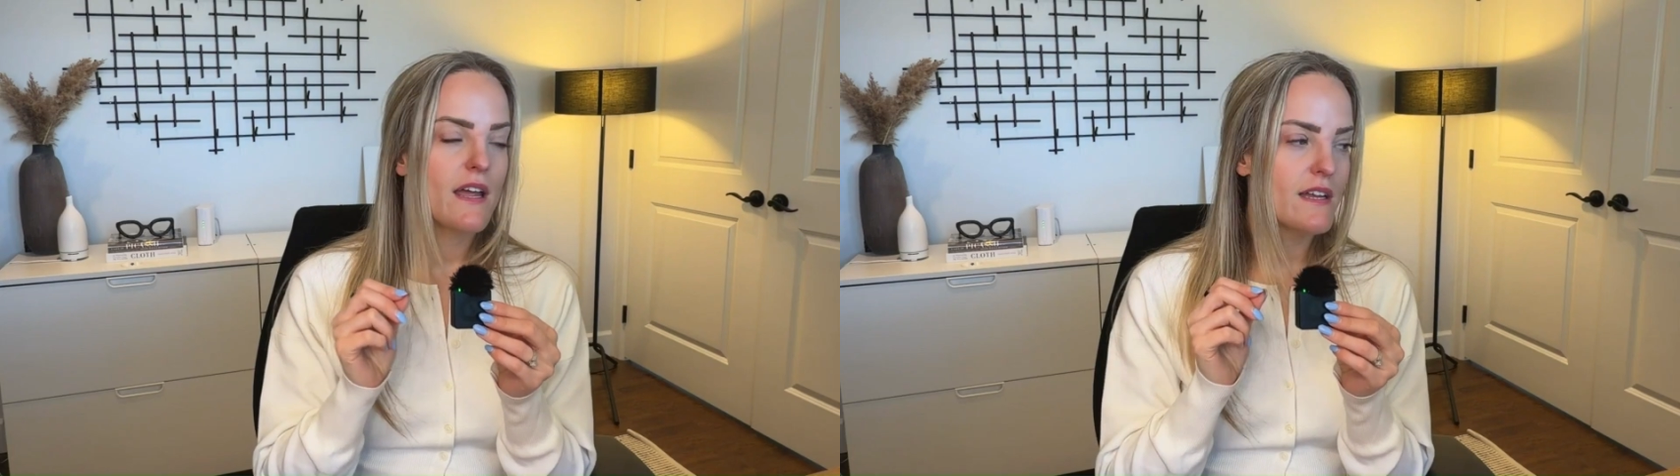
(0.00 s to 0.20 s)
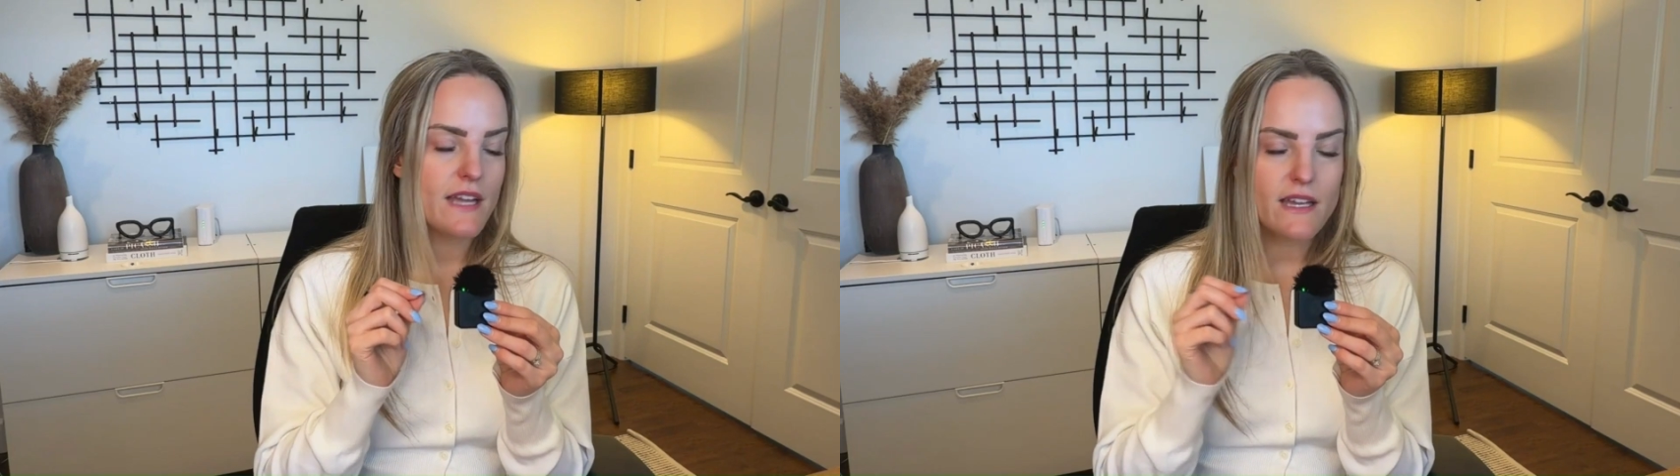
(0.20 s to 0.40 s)

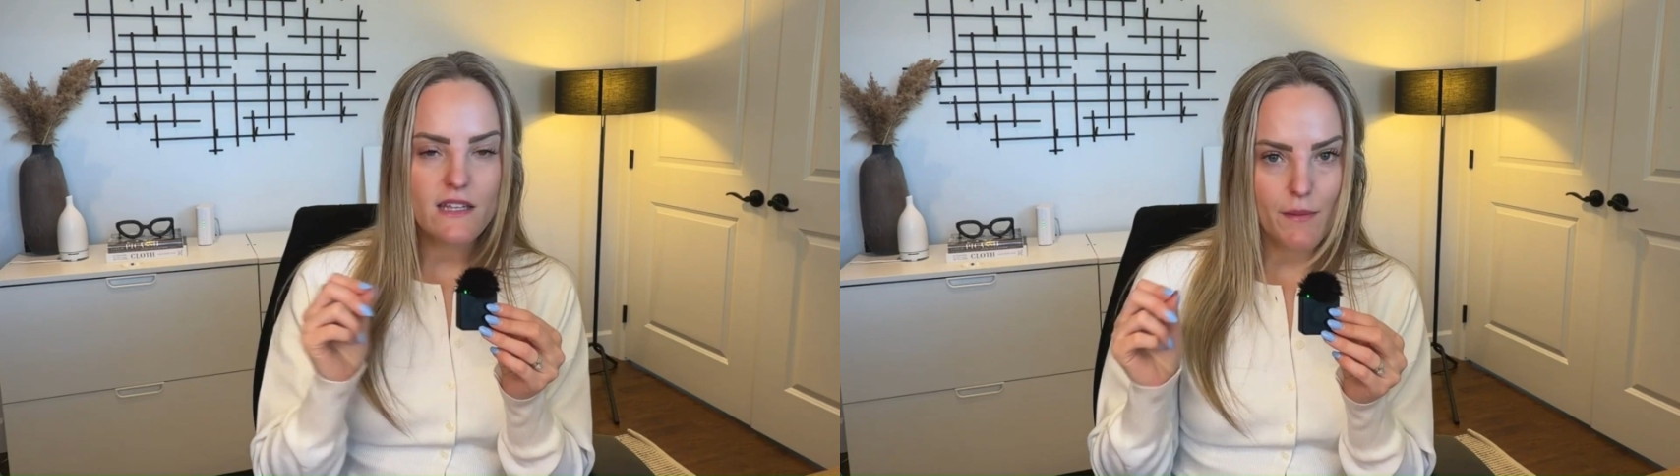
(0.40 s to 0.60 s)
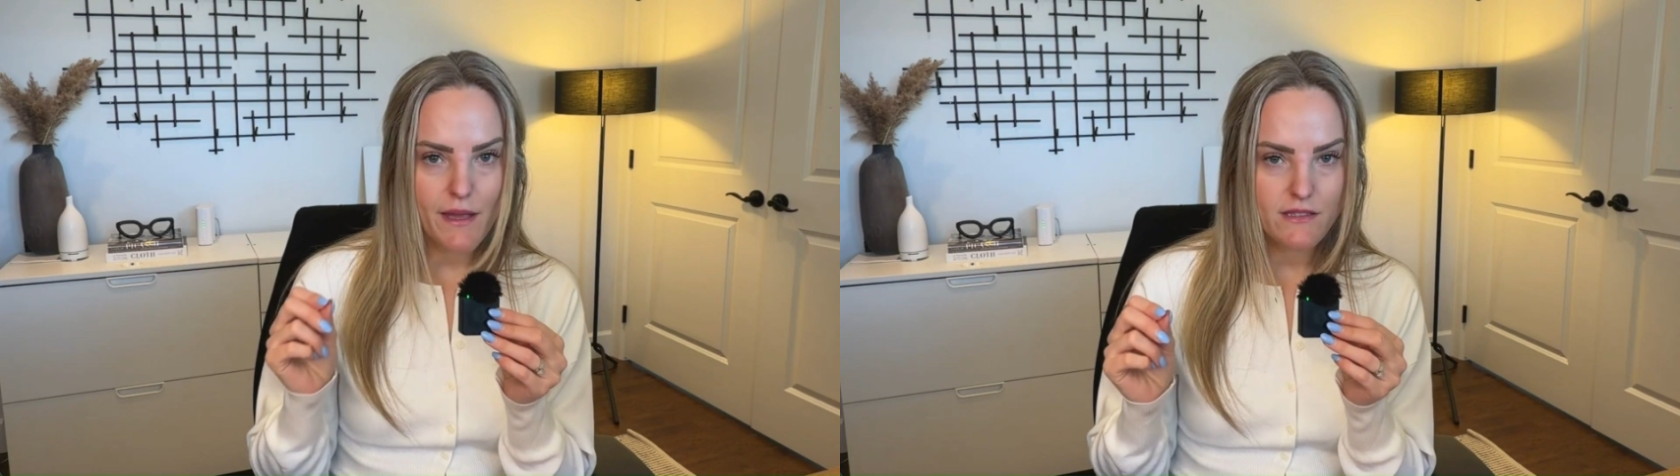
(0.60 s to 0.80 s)
a
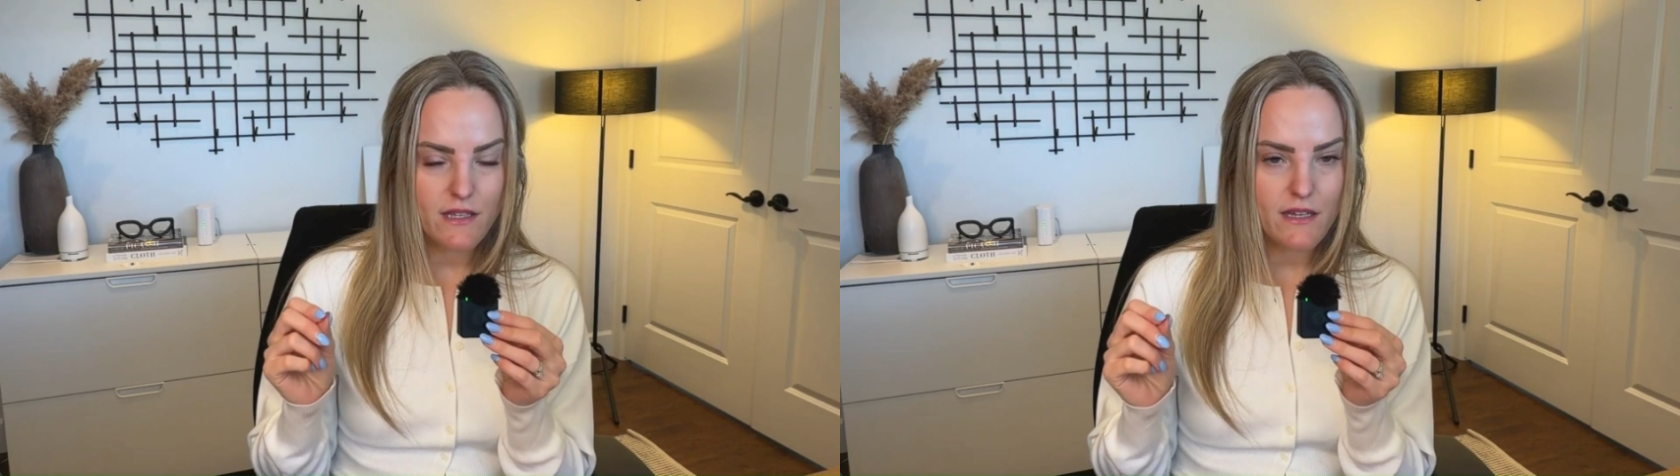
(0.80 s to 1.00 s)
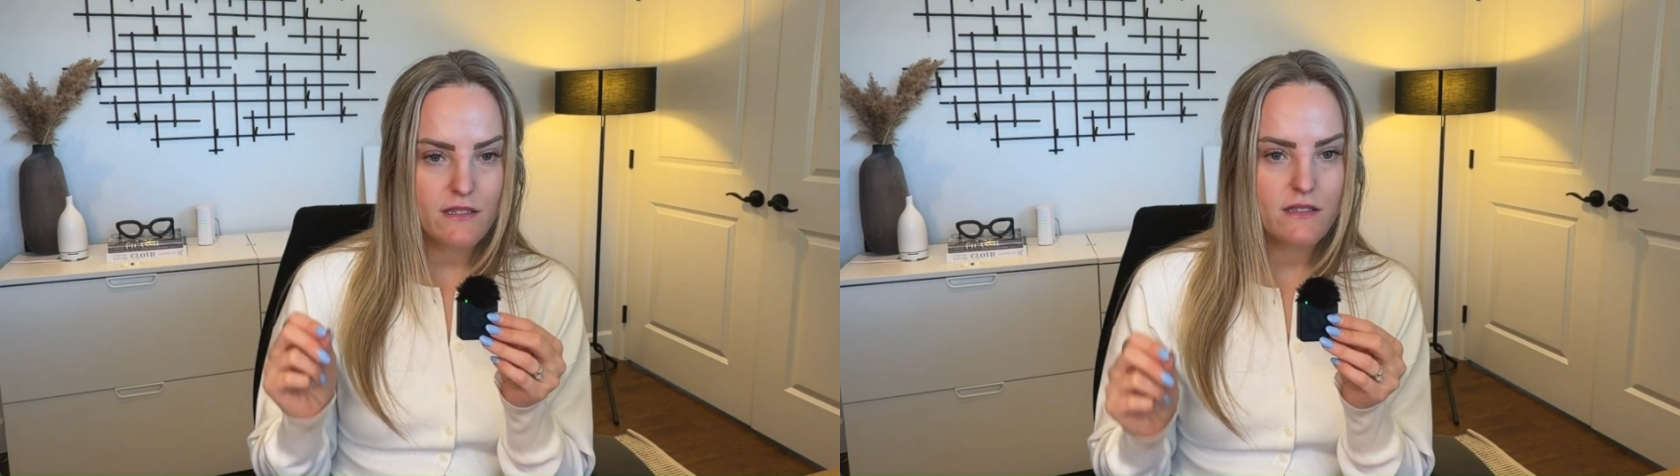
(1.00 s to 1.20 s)
daily
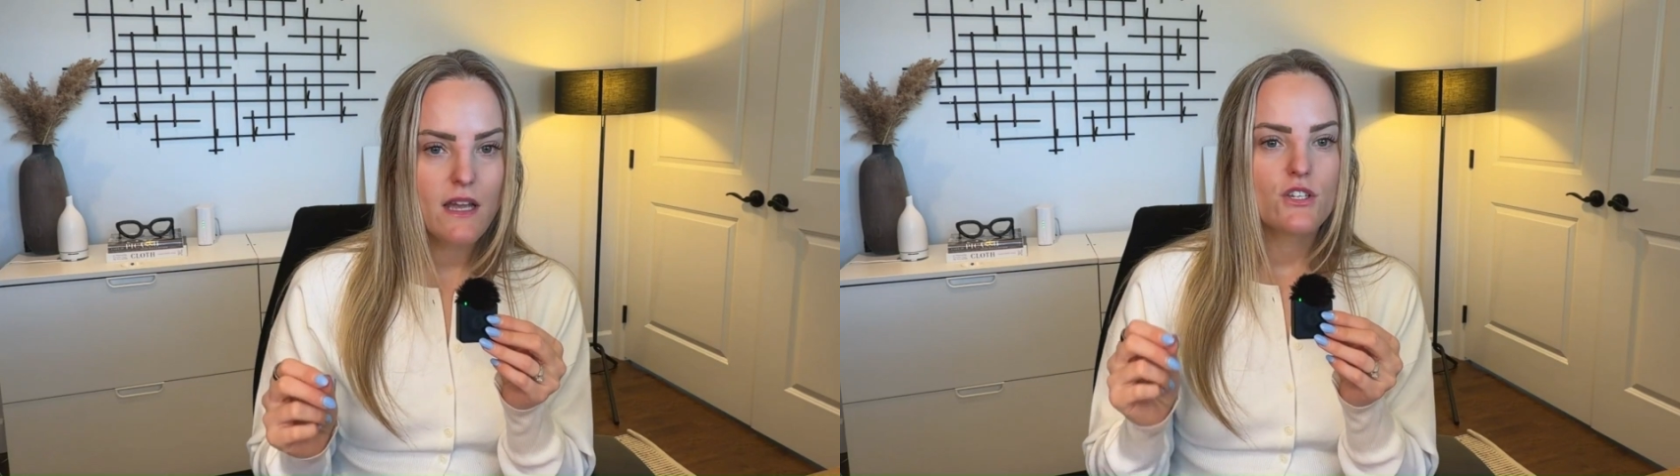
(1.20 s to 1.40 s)
basis